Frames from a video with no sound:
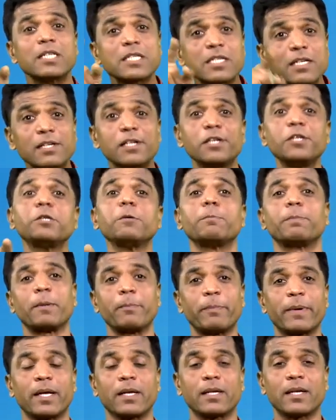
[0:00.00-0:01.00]
children to
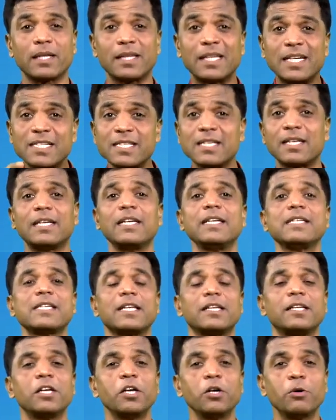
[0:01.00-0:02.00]
prepare. That is the
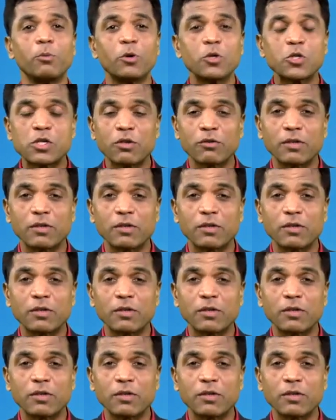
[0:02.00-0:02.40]
reason most